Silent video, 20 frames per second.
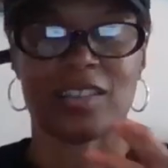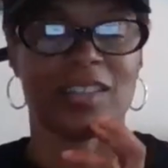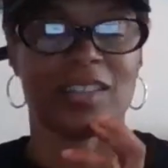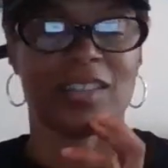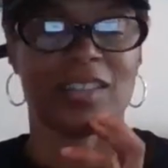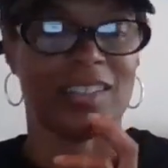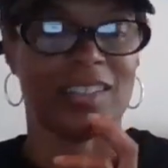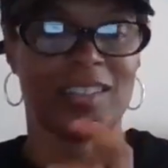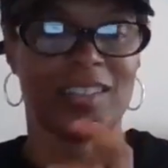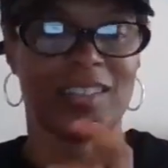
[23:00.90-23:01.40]

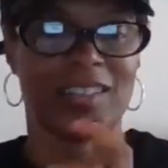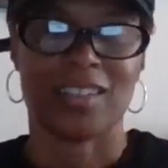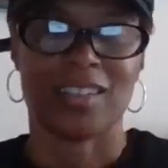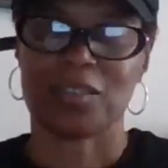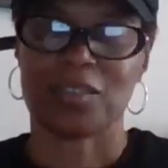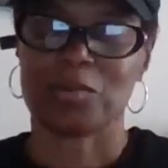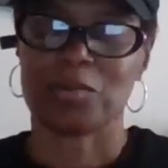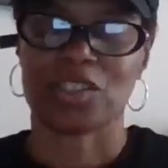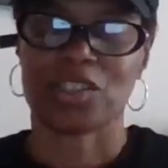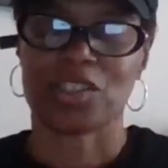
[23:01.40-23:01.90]
And it
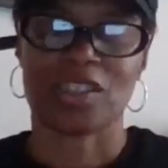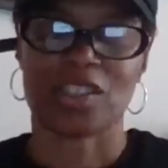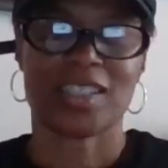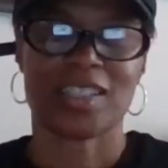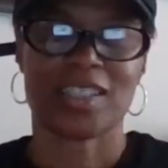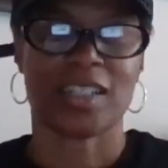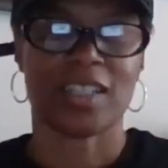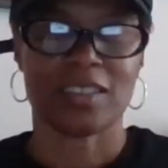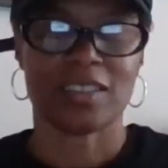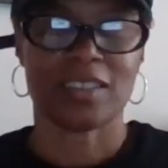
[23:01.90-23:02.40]
was just
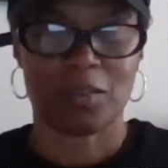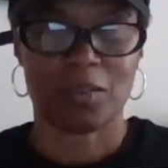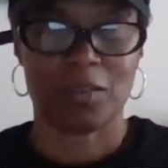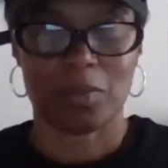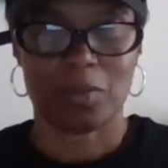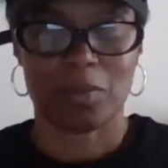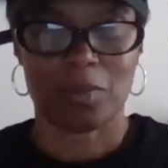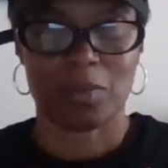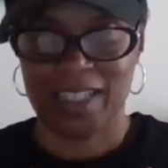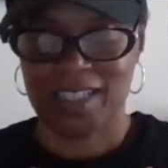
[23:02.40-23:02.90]
such a
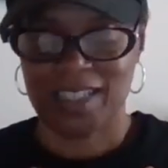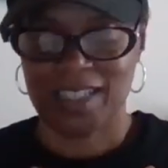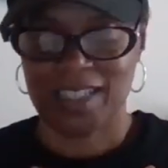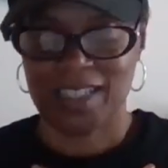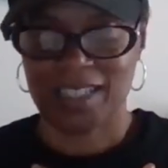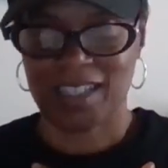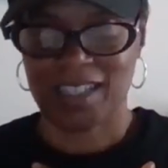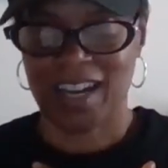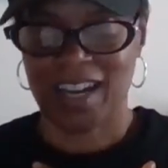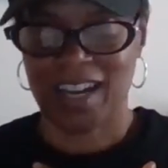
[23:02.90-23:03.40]

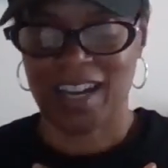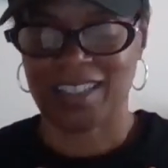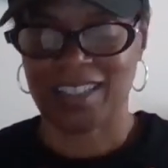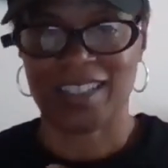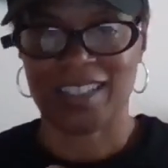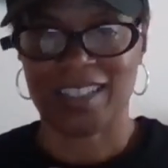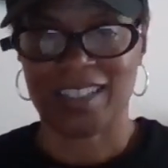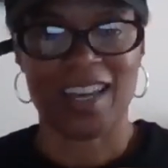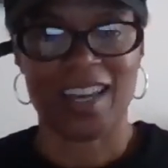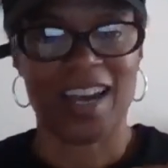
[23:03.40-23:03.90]
blessing. I did
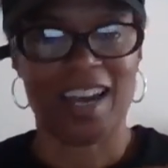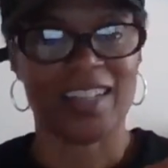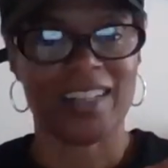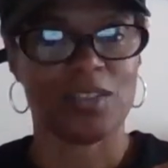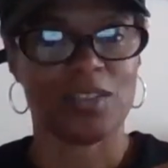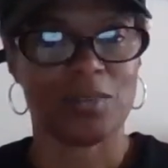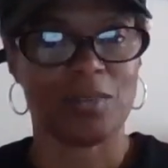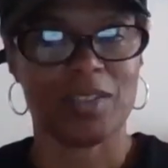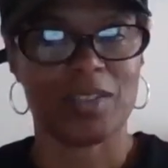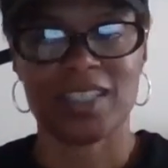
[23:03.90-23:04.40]
not
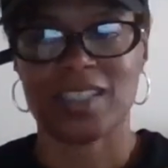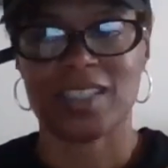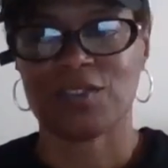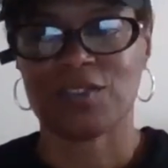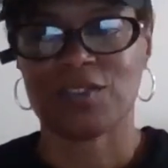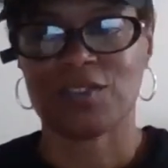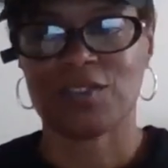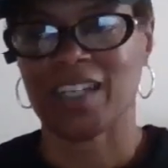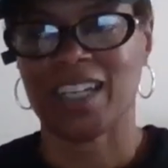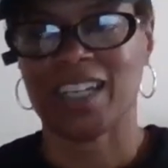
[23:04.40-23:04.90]
do this
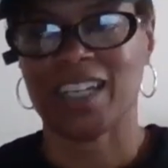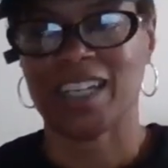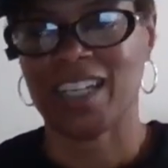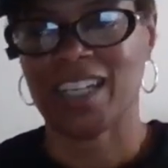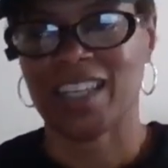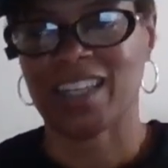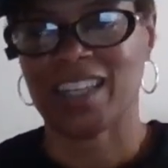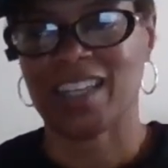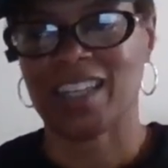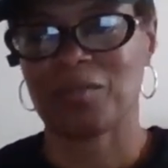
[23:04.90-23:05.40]
for
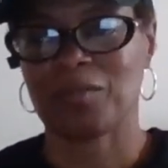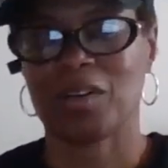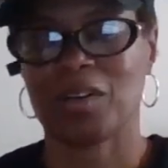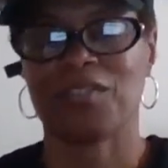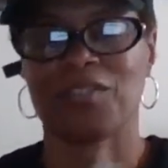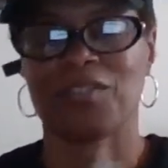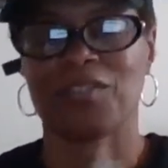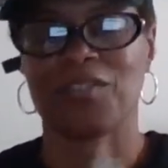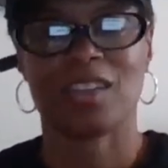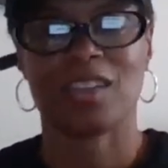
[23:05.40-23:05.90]
anything but
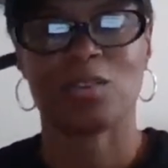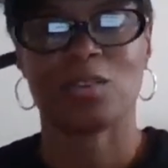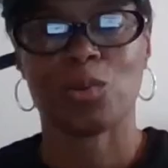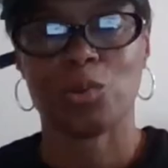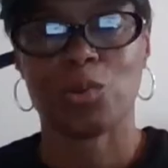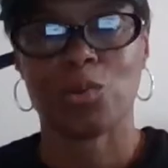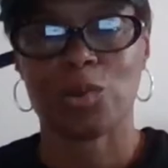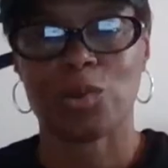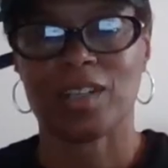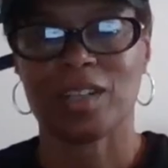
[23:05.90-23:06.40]
for the
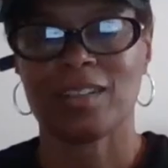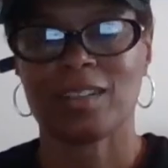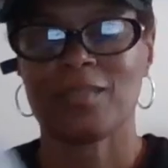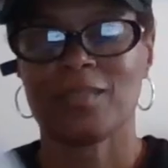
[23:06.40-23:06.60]
Lord.